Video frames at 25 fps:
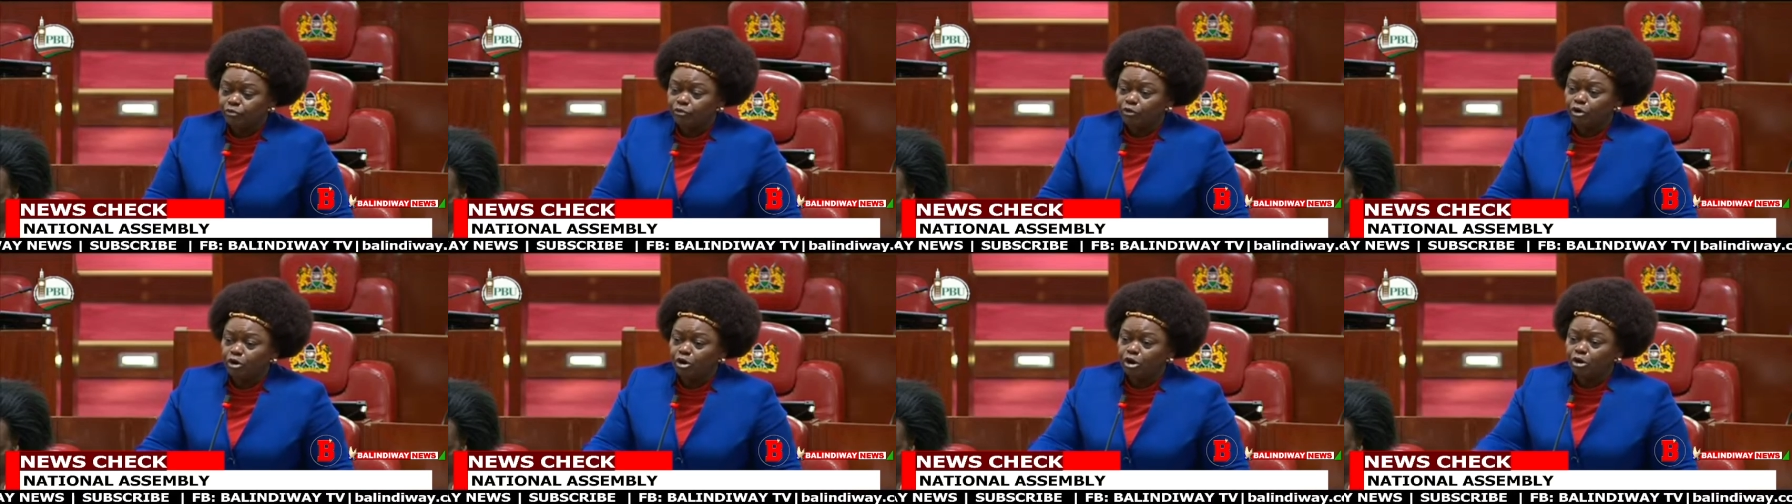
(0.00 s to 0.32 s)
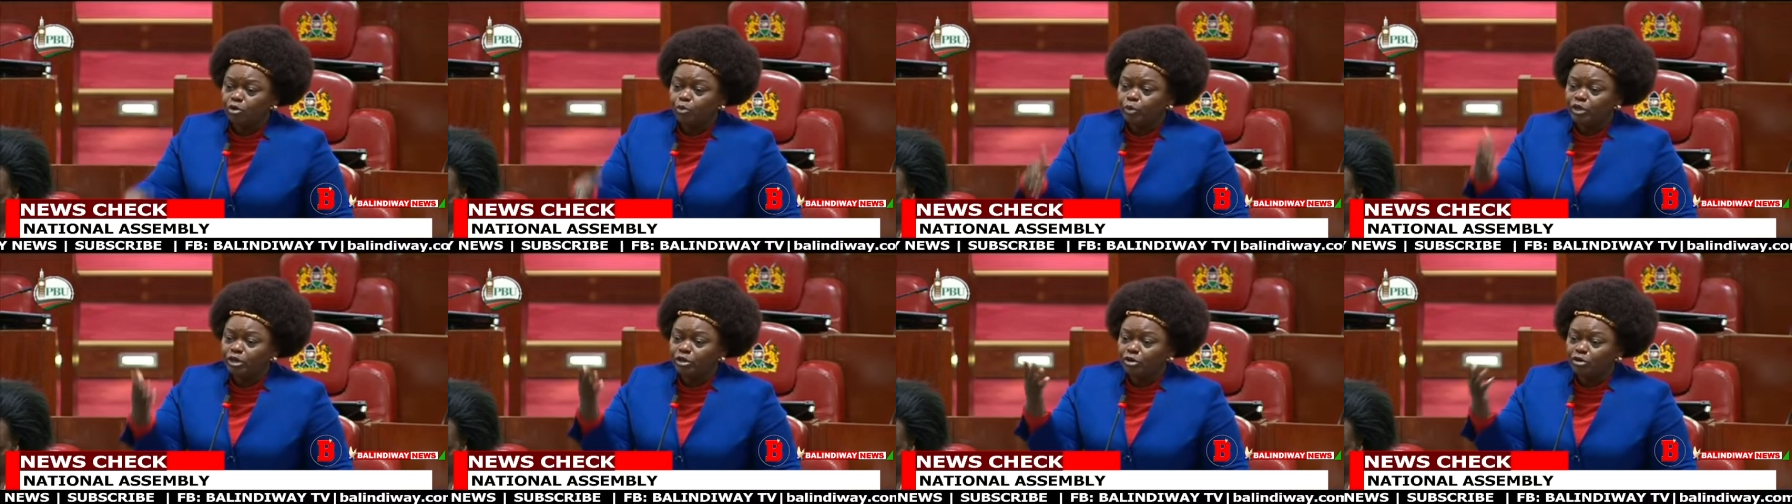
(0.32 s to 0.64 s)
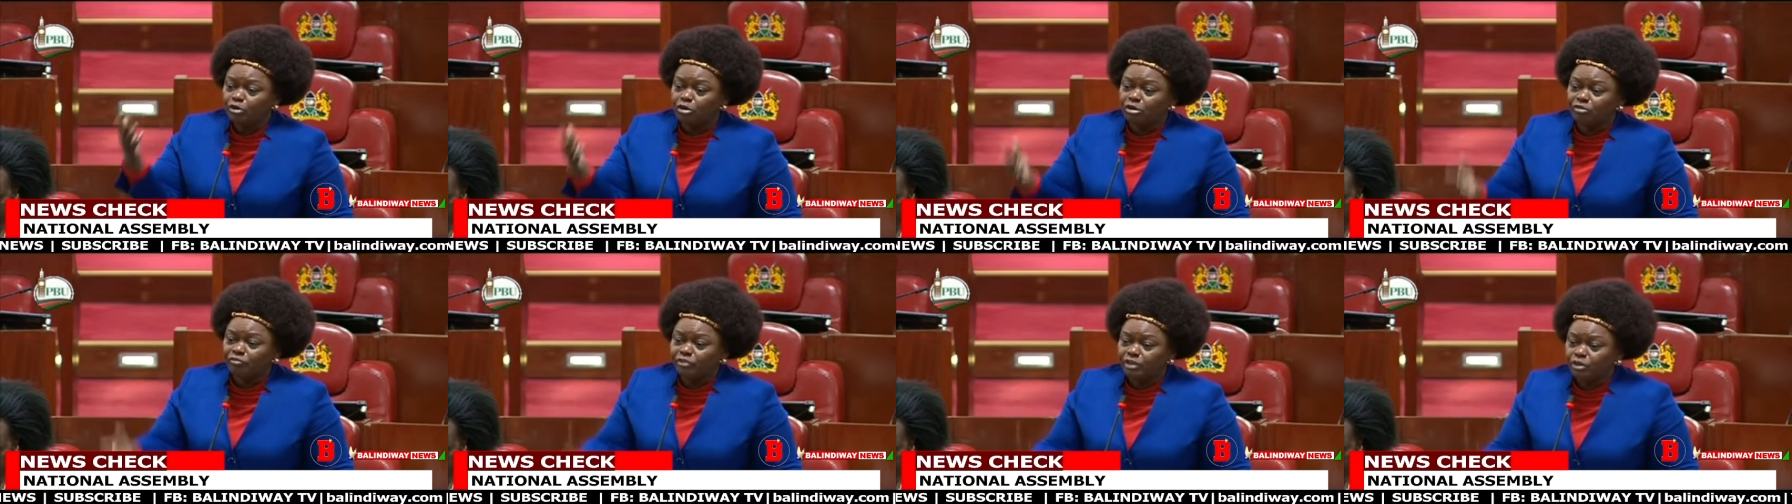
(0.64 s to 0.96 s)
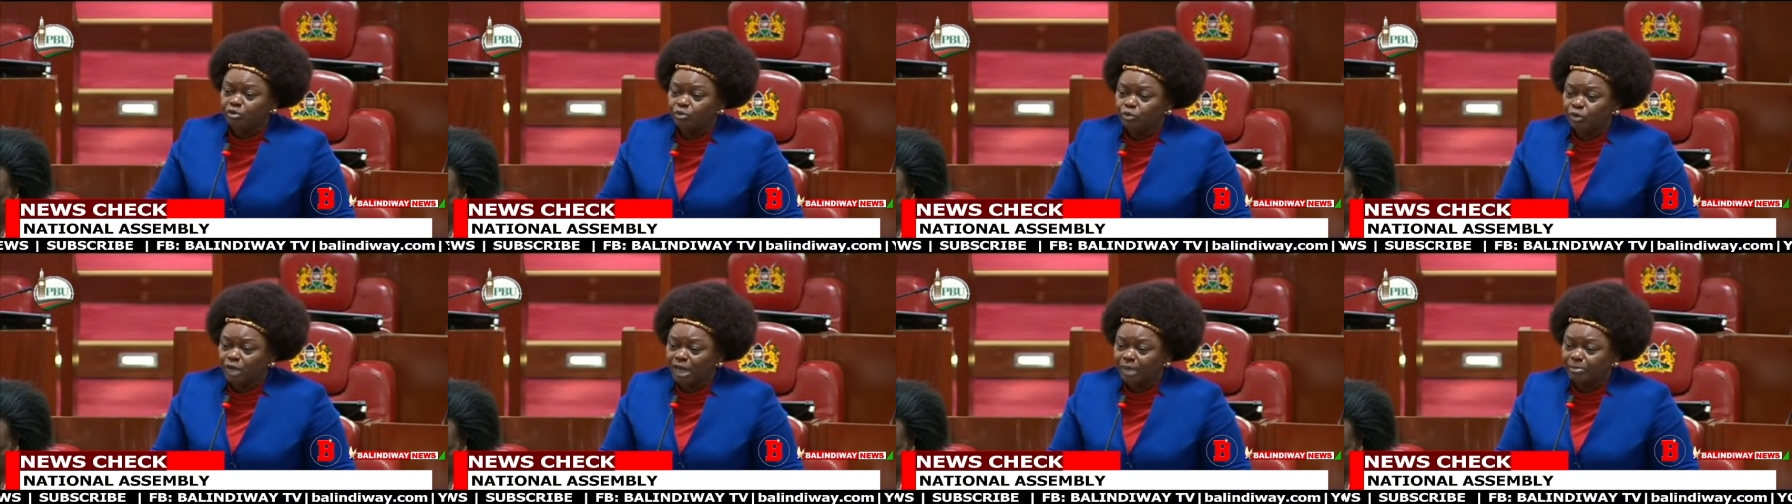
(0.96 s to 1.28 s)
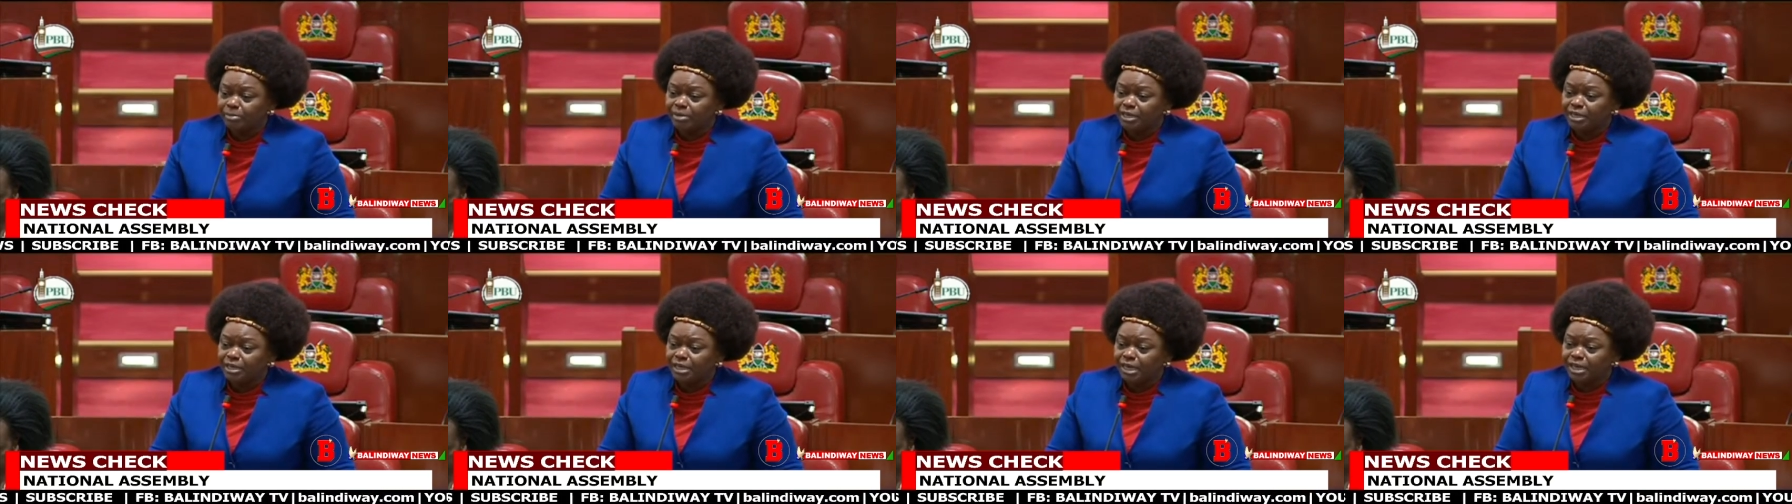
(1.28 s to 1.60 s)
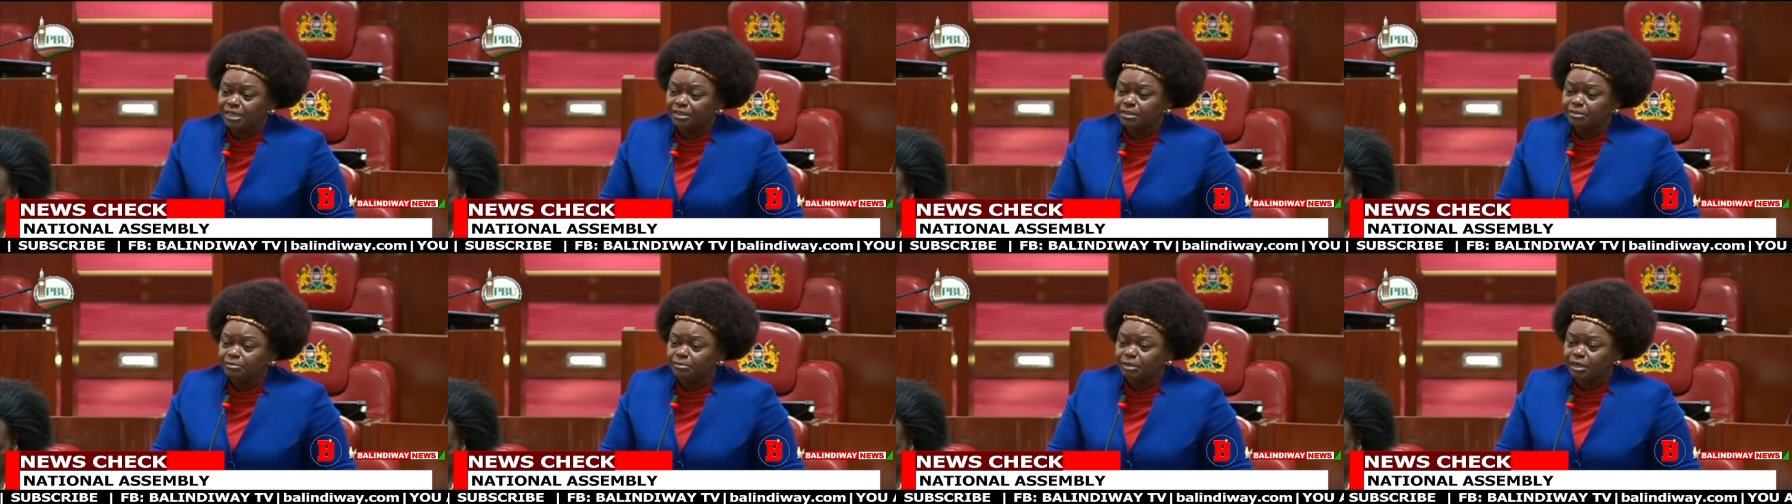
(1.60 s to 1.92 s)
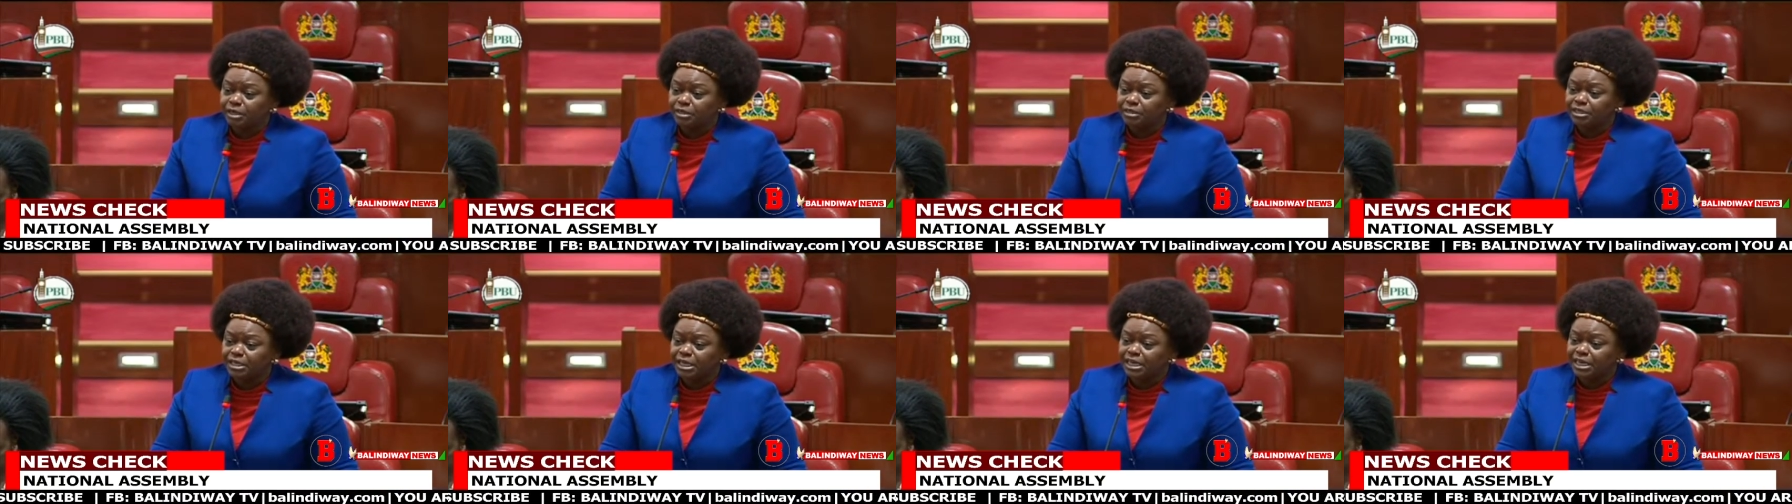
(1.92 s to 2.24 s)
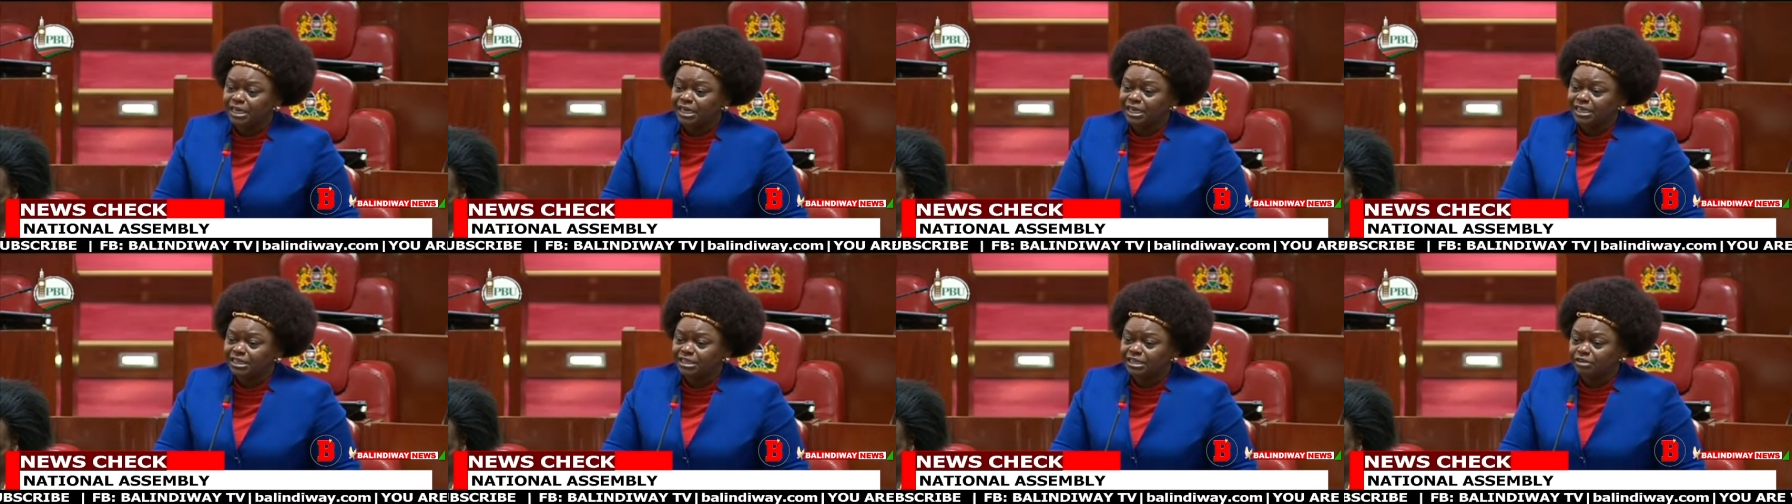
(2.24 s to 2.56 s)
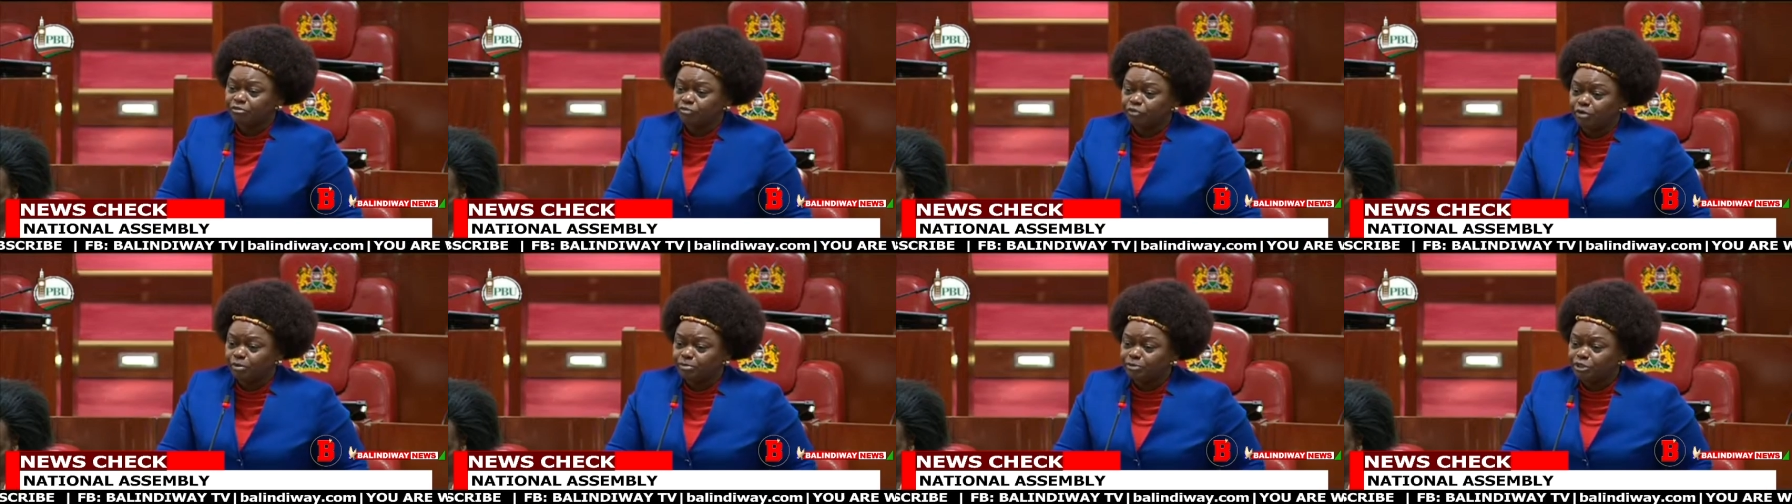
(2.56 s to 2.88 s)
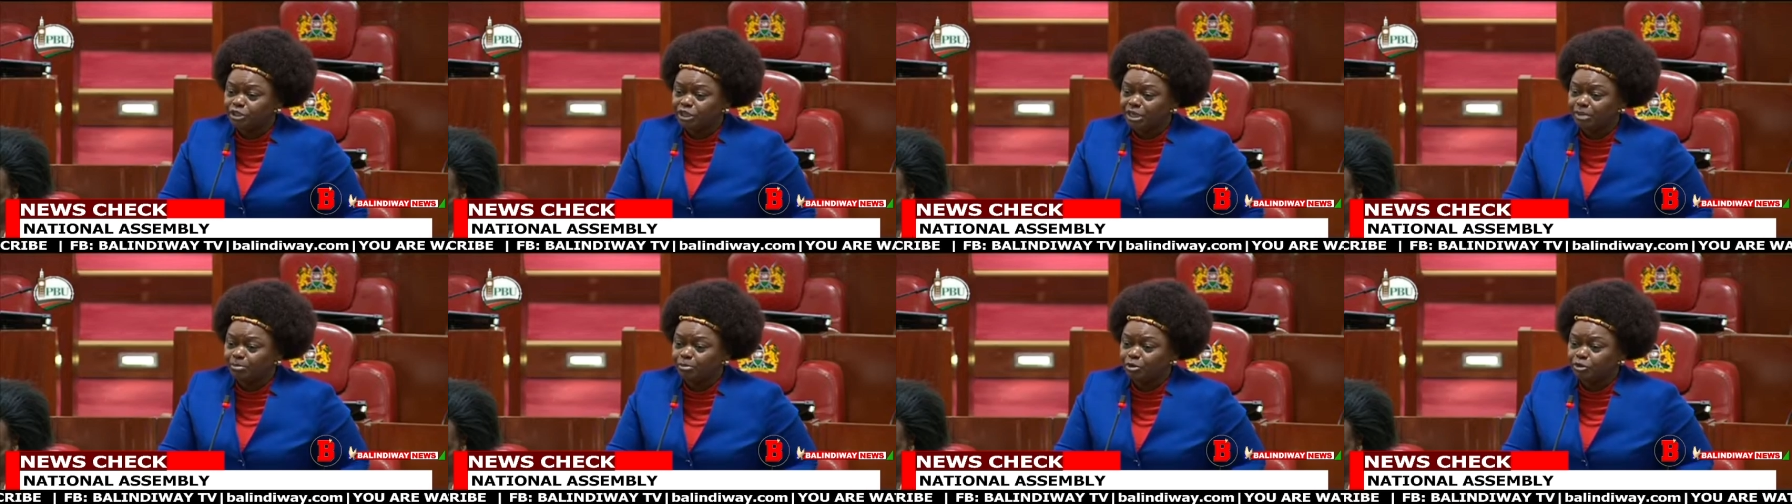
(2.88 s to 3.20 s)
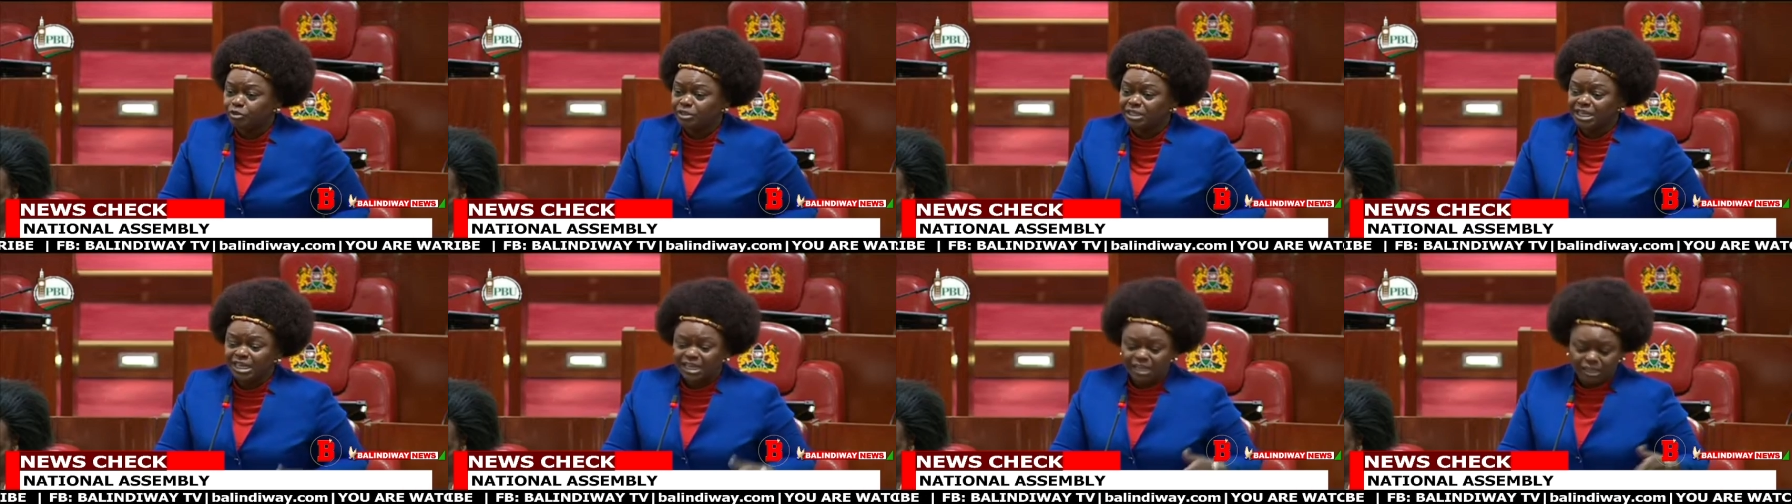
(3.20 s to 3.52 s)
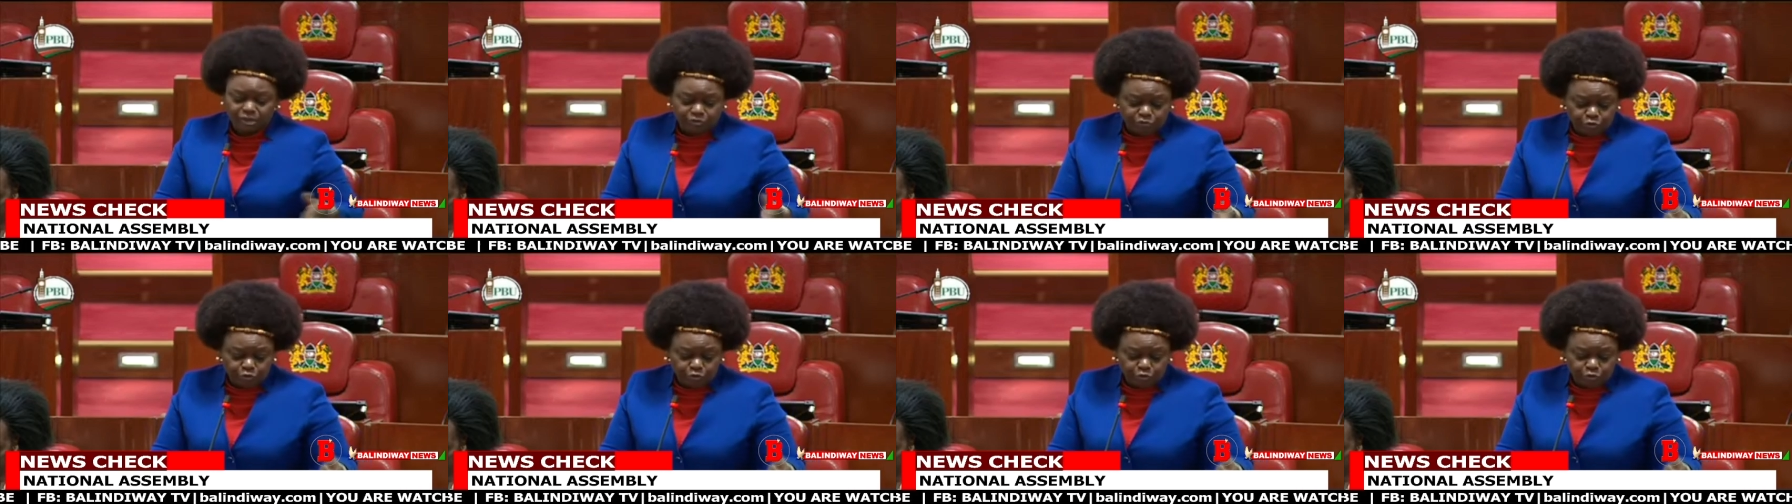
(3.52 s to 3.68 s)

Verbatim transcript: For all we know, COVID could have been generated from GMOs.